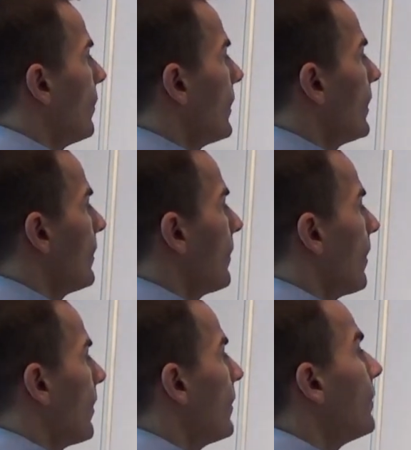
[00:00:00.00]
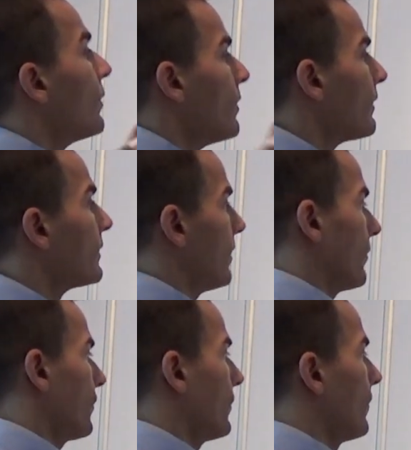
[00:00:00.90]
the
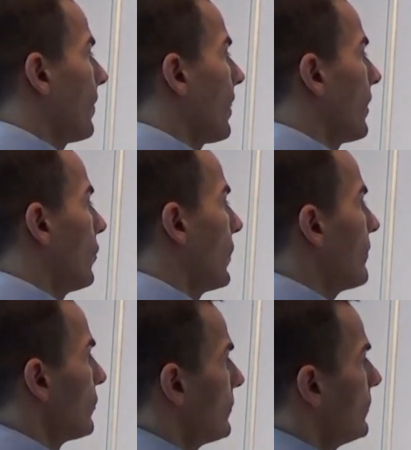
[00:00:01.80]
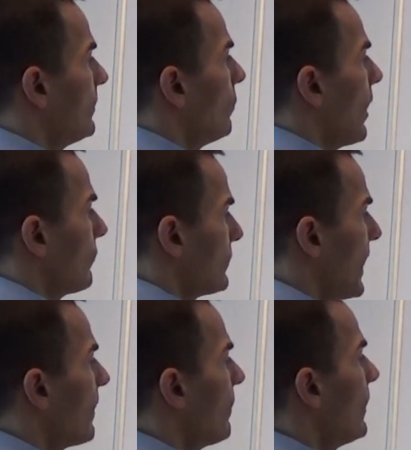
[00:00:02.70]
derivative. We have to
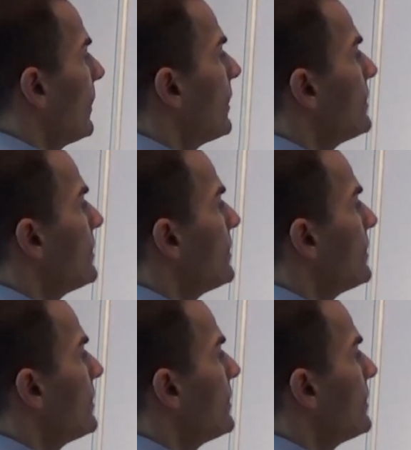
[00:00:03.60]
take the